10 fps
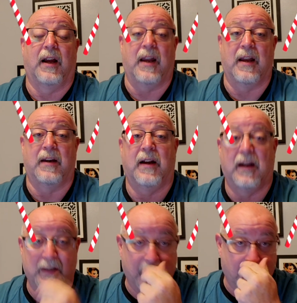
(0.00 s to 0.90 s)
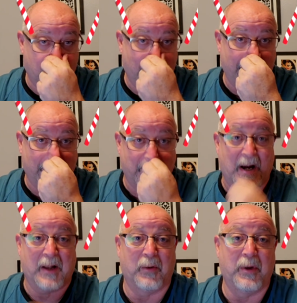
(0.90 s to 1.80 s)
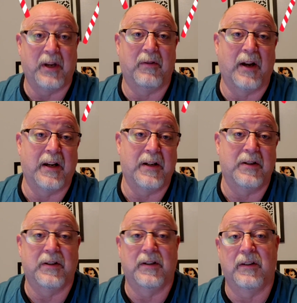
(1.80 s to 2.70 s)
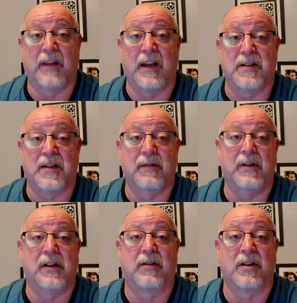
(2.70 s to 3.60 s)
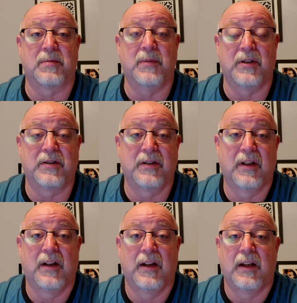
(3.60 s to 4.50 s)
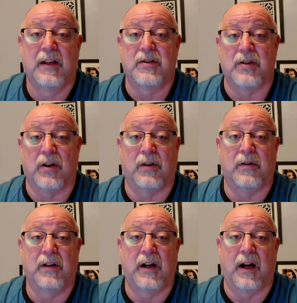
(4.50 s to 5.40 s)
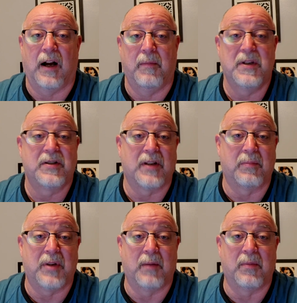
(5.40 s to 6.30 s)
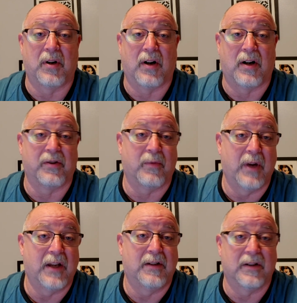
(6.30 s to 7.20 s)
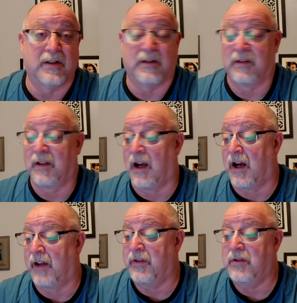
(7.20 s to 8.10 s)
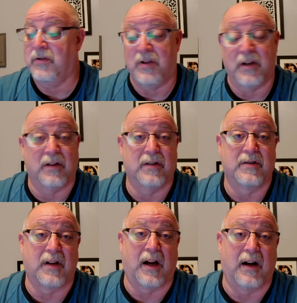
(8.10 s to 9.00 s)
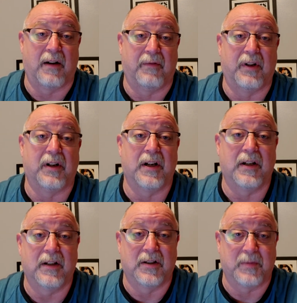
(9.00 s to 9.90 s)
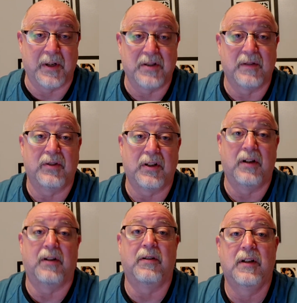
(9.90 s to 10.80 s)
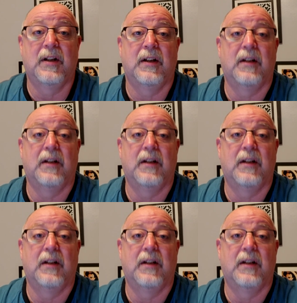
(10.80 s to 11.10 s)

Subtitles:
and they go right from Halloween right into Thanksgiving and Christmas. So mid-September all the way till the New Year's are very expensive to go,